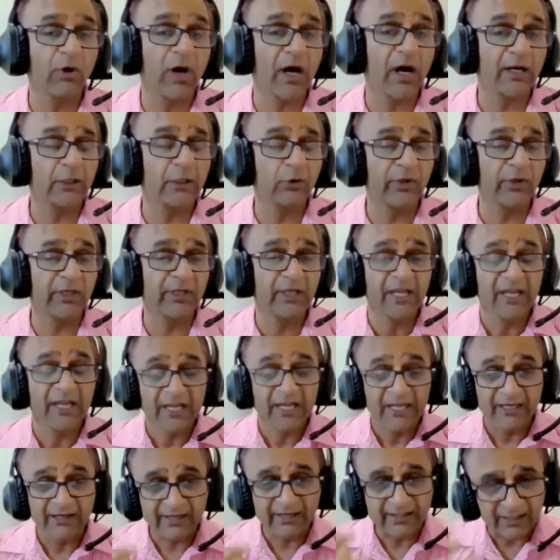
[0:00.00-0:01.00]
you are doing
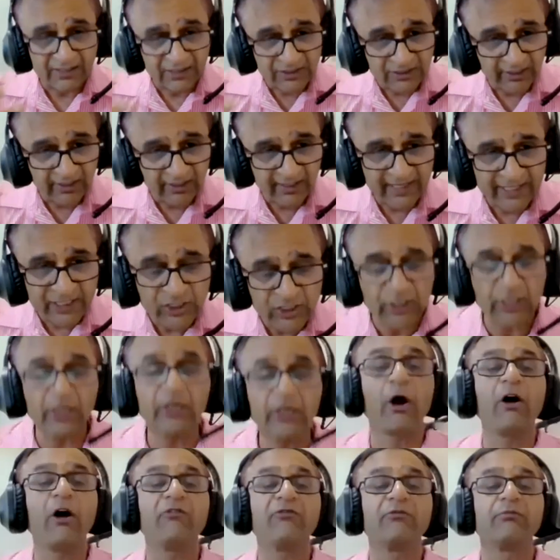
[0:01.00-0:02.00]

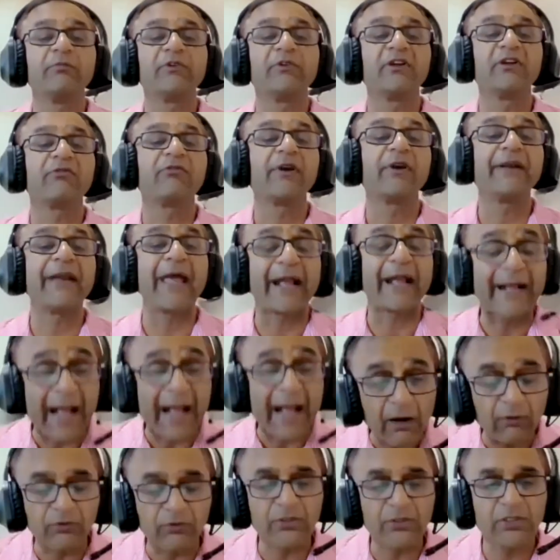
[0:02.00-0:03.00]
reconciliation of different
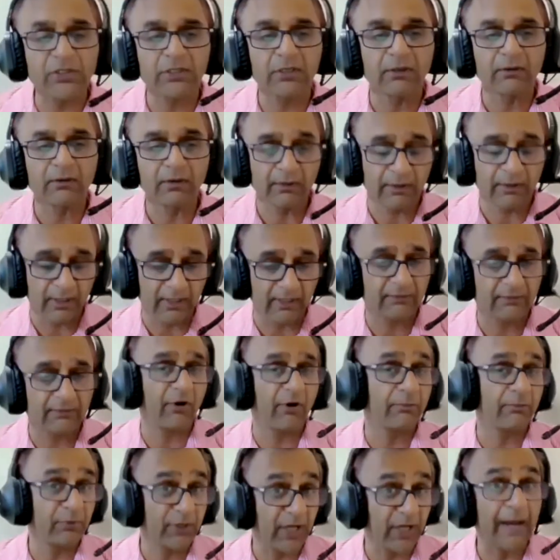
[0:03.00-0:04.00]
accounts
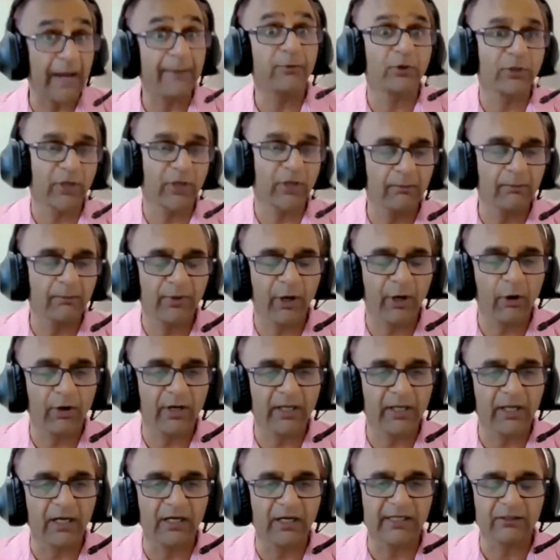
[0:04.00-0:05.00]
from time to time
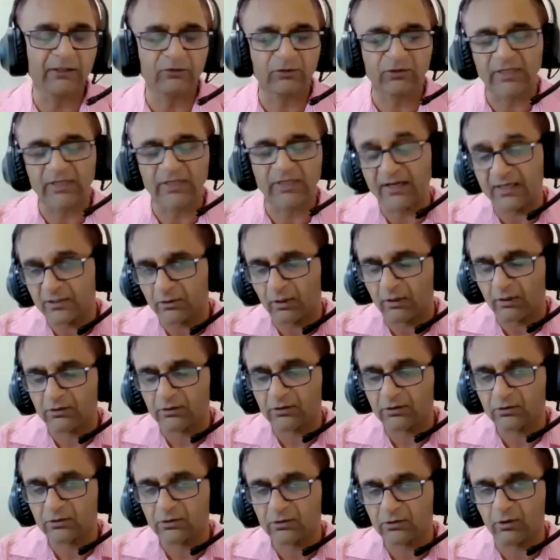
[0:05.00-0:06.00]
periodically. So that is
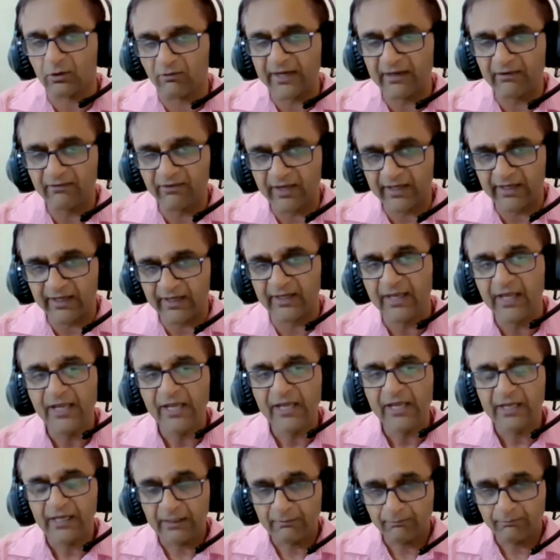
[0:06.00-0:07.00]
also a very, very
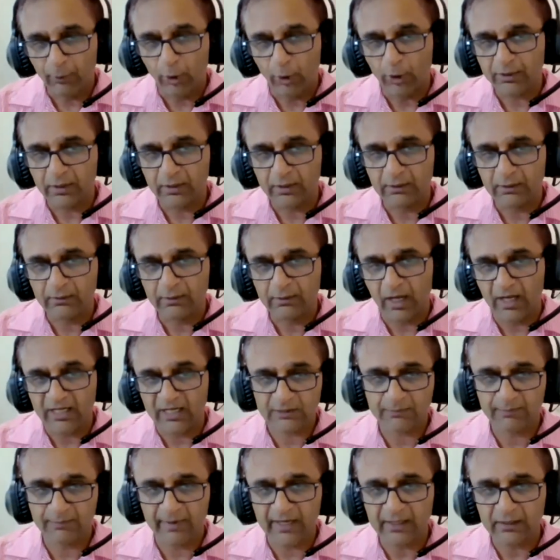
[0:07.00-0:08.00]
important
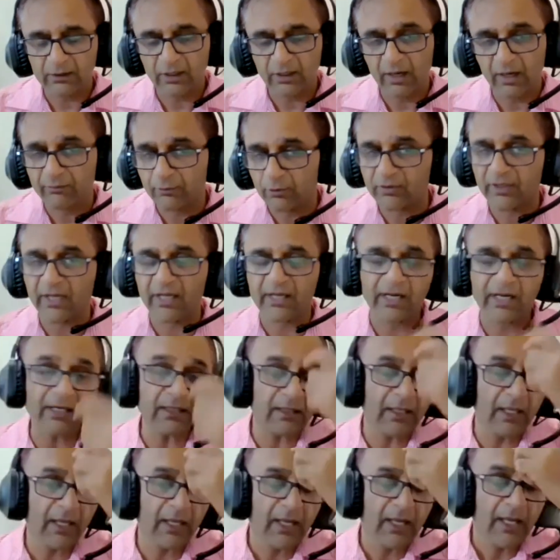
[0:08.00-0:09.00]
aspect. You have to take
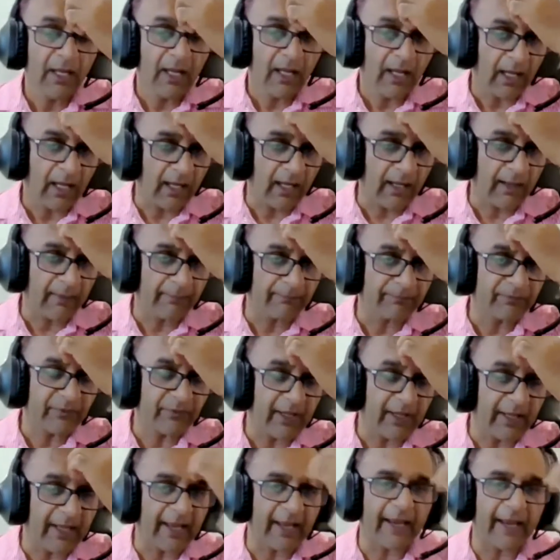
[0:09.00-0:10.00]
it. Uh,
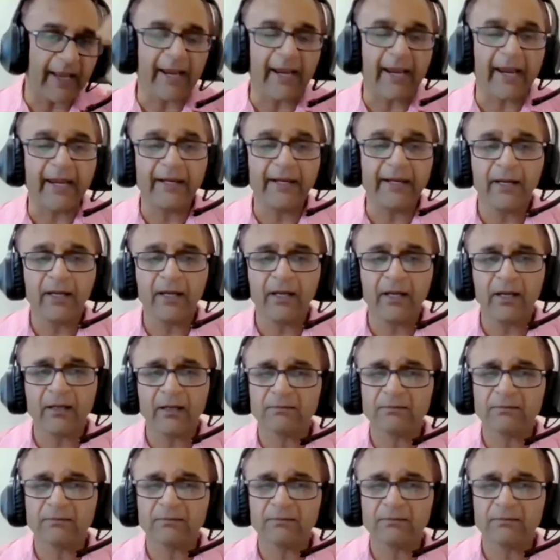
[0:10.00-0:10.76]
and